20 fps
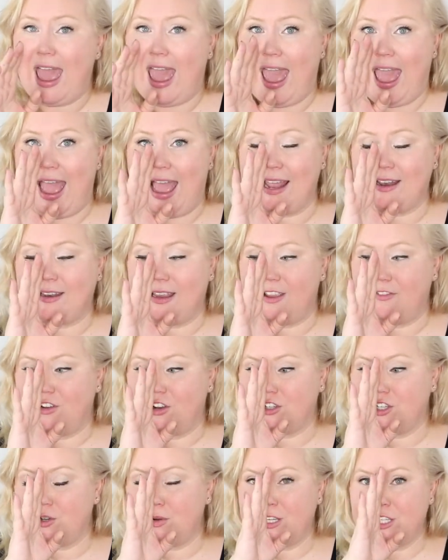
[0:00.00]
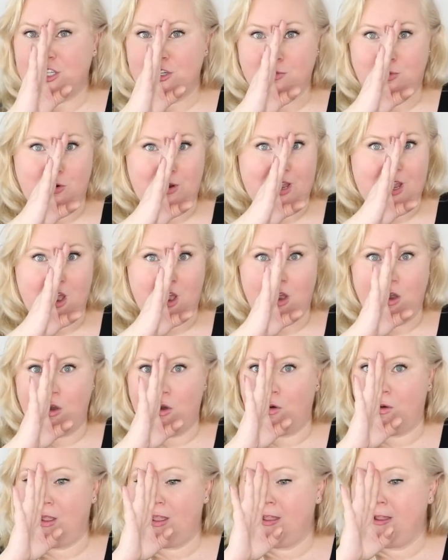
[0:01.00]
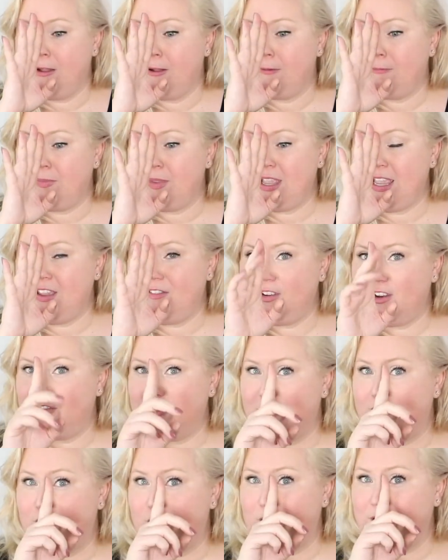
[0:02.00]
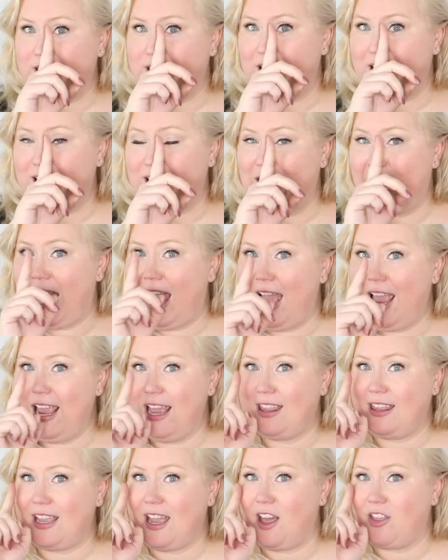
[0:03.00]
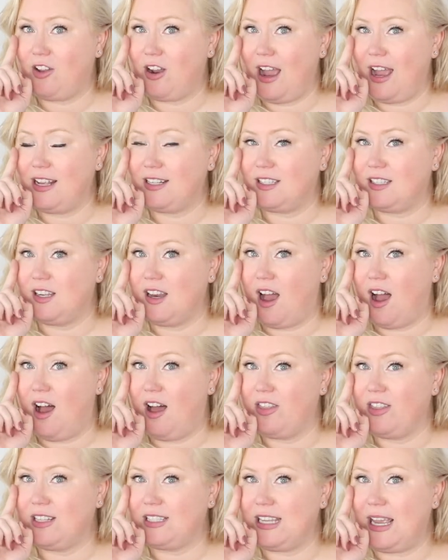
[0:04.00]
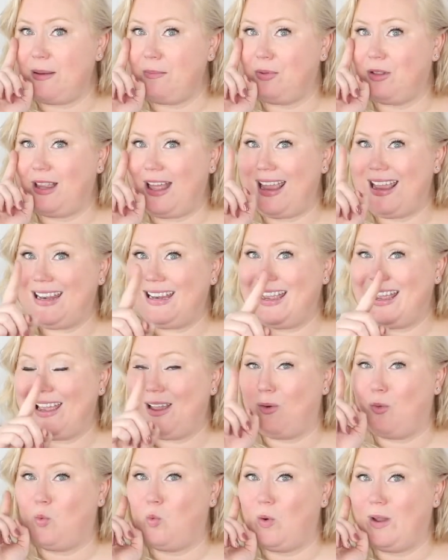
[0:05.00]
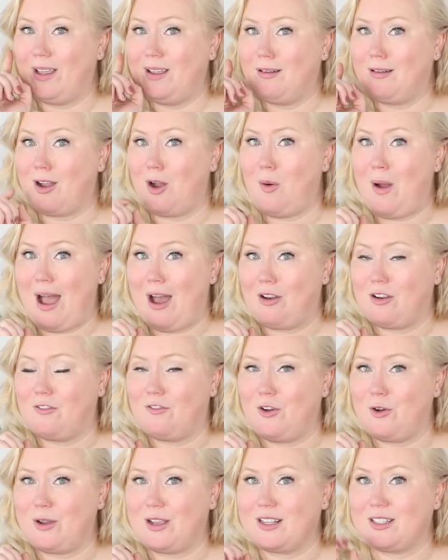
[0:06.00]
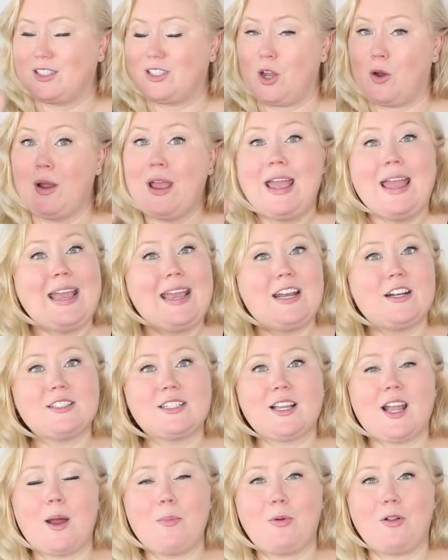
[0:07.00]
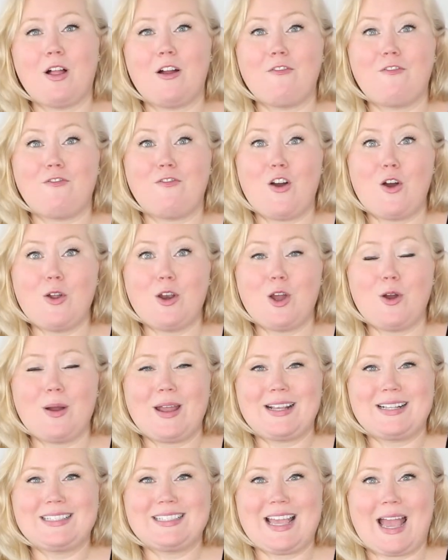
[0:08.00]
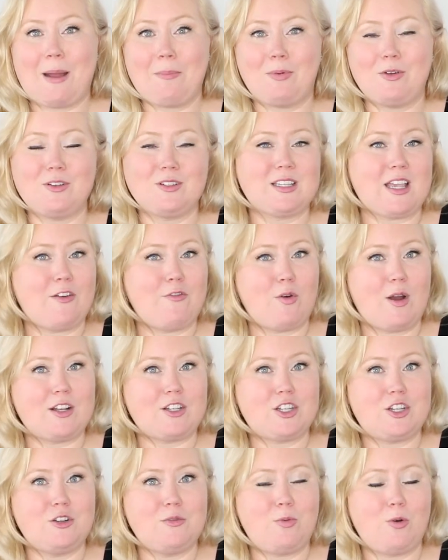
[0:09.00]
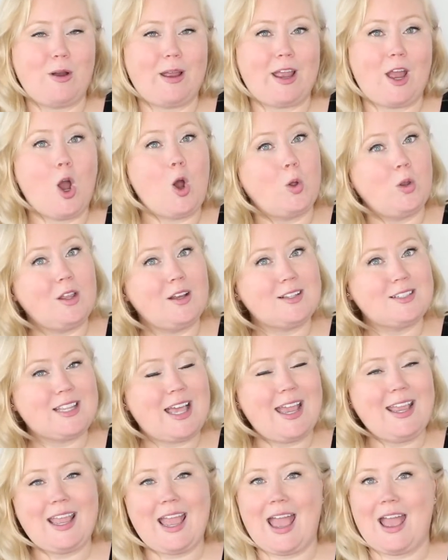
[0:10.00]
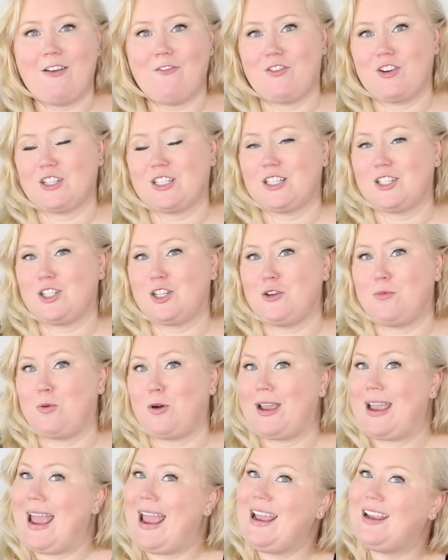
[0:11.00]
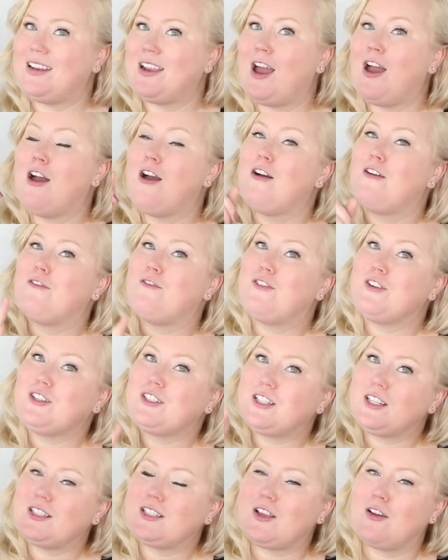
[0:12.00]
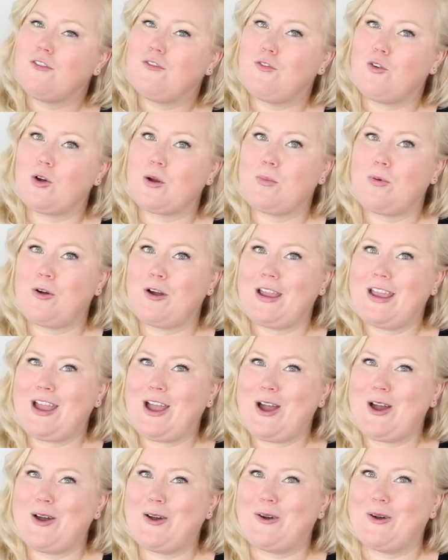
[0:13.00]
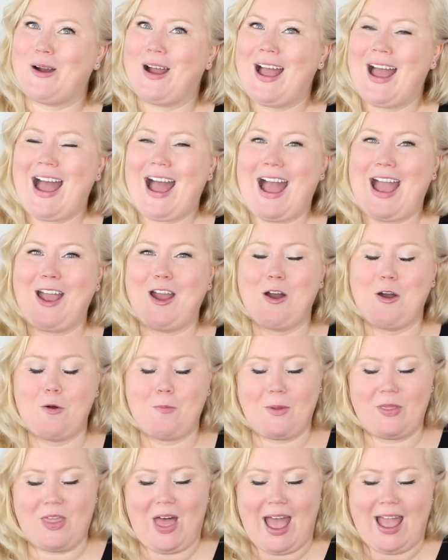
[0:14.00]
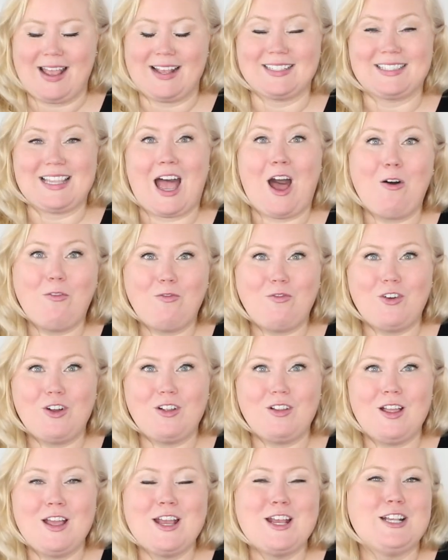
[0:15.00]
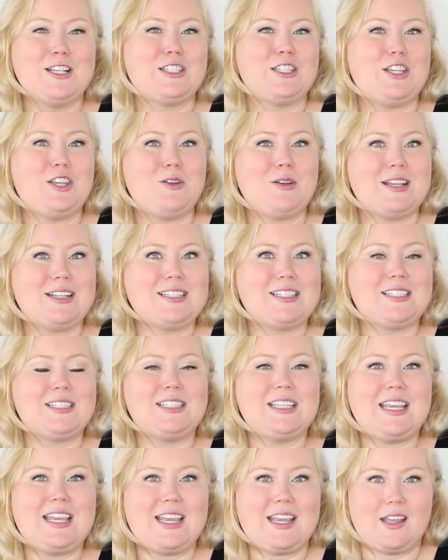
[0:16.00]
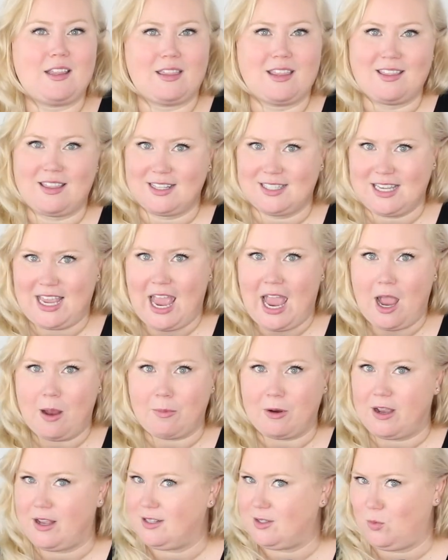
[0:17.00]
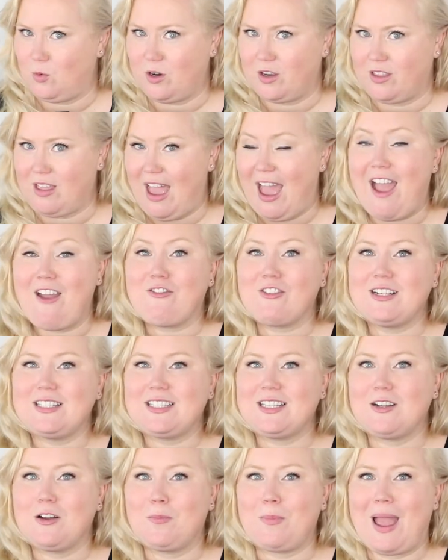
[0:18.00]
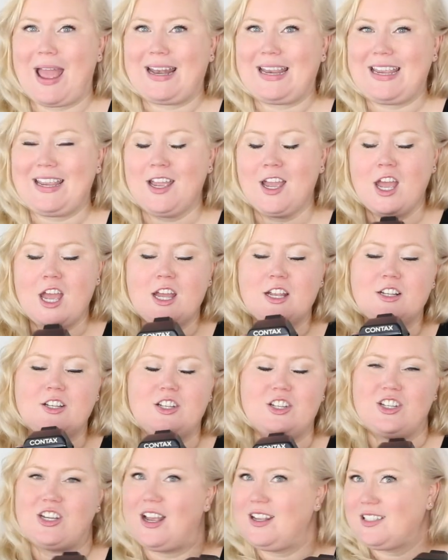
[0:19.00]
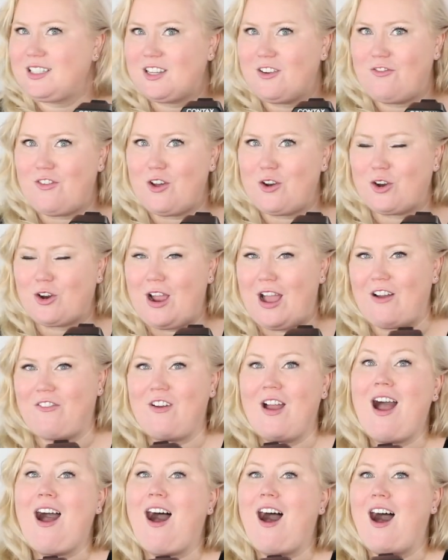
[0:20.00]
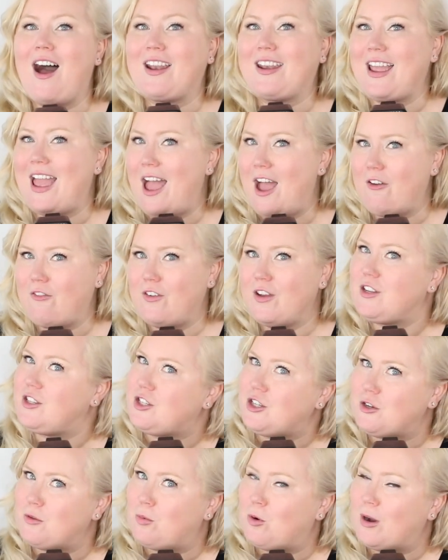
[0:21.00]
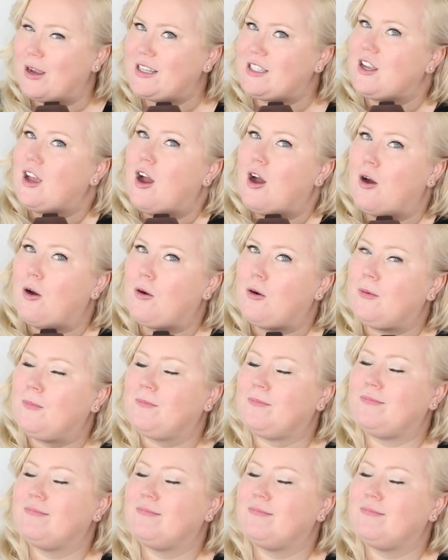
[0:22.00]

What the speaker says: And if you're doing 2.0, even if you focus on an eye and the other eye is not on the same plane, it will go out of focus. So here's a couple of photo examples of what 2.0 looks like versus 2.8 versus 4.0. I hope that is helpful so you can see that this camera is worth every single penny just to photograph on f2.0.